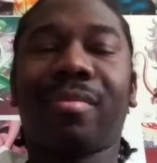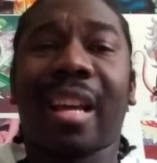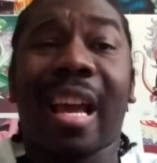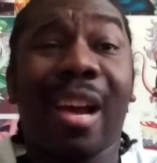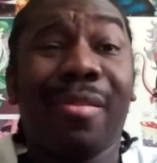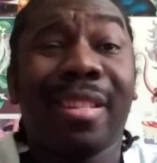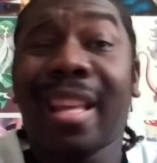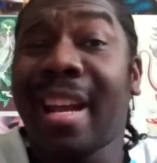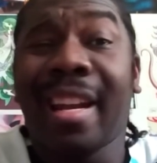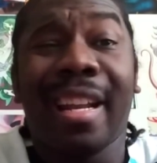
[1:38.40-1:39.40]
how is
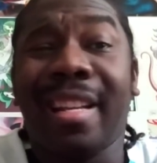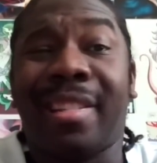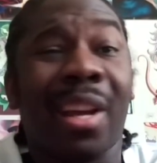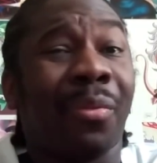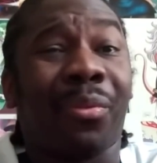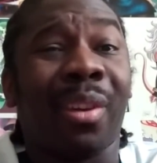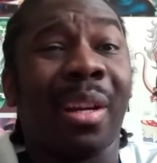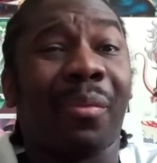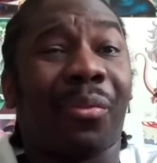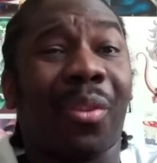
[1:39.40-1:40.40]
that any
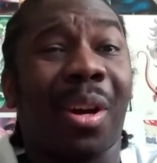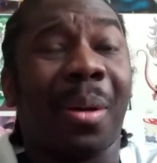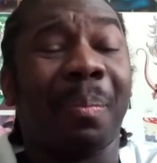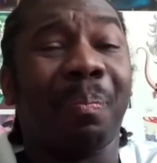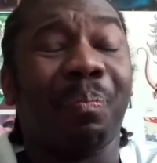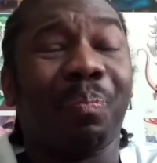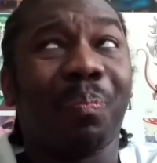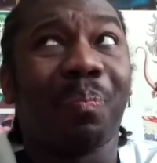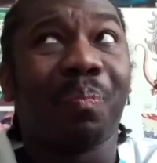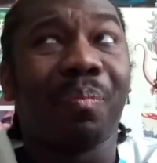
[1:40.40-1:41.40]
different from
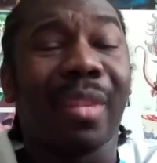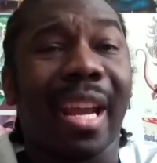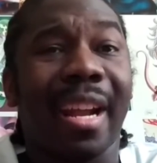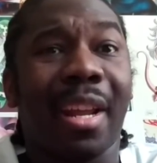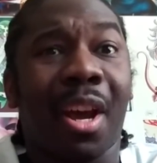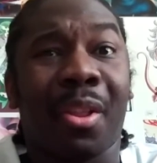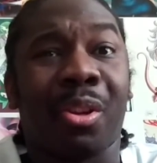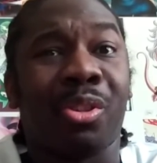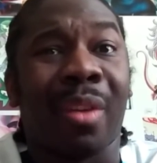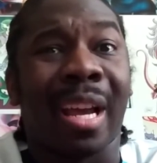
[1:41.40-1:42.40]
any
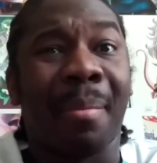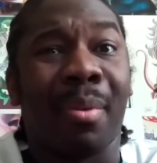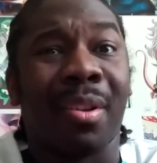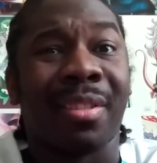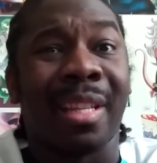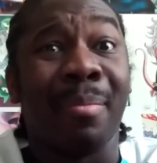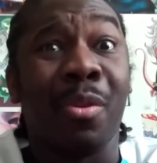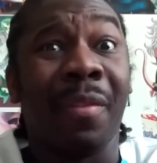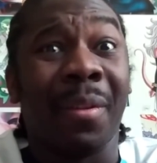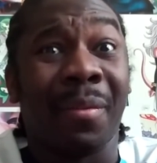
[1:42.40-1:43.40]
other Dragon Ball Z
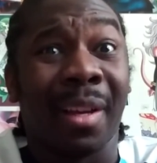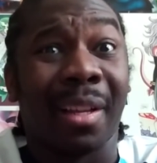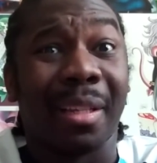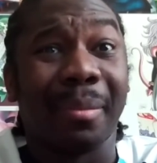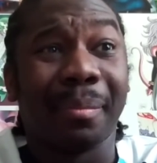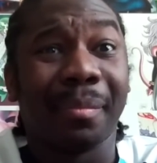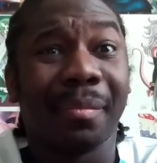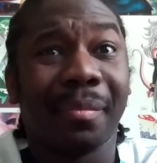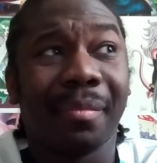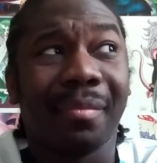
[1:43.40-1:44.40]
movie villain?
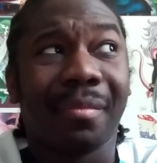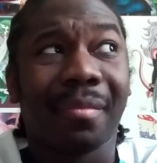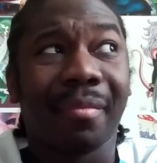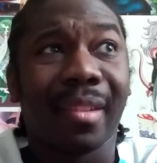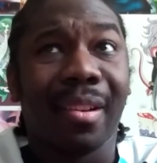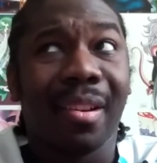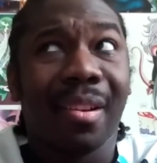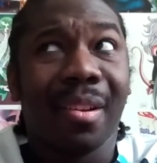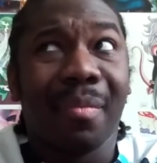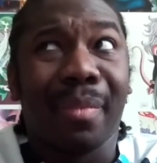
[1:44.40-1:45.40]

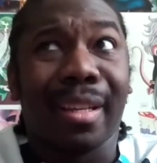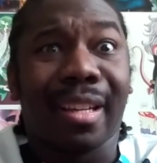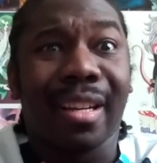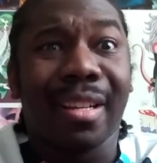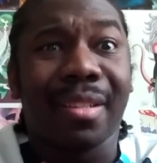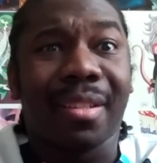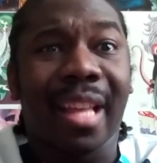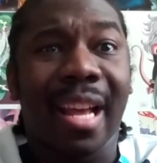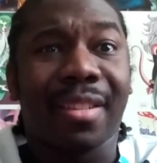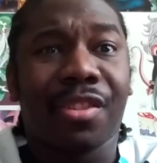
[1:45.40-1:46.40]
Because
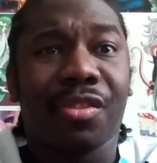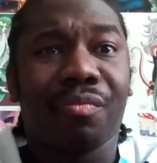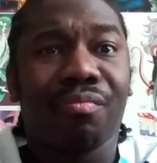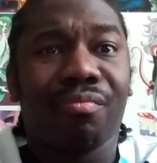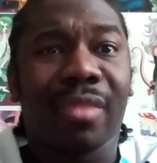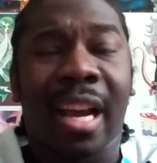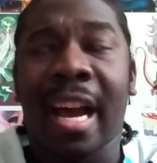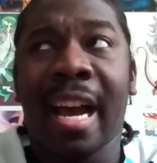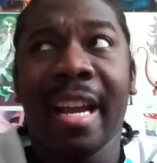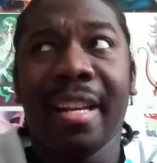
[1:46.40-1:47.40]
that's
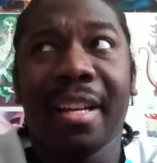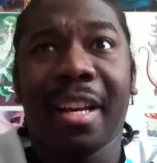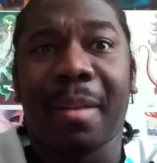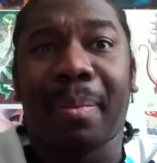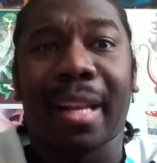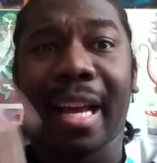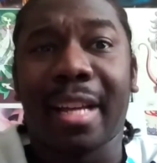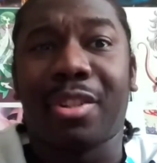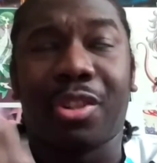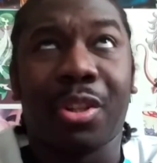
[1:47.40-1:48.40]
kinda
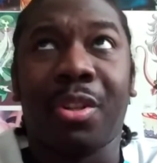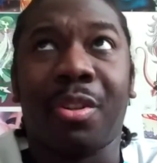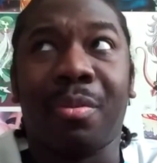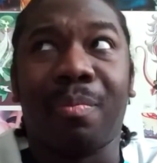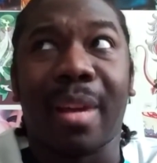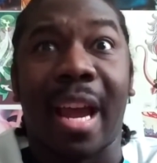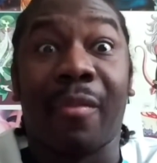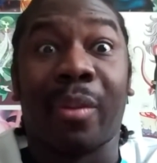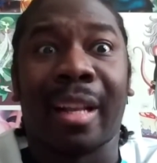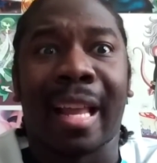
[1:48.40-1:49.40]
applies to
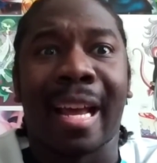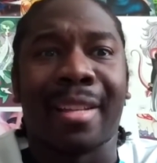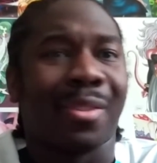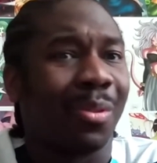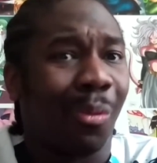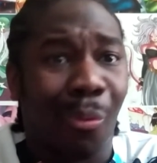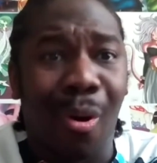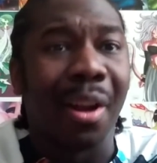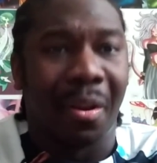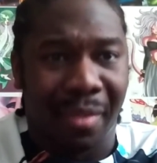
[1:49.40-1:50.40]
every last
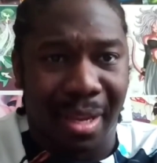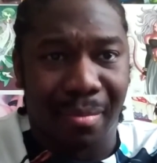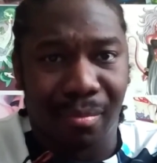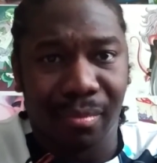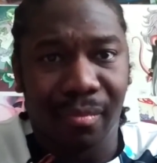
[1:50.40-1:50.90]
one of them.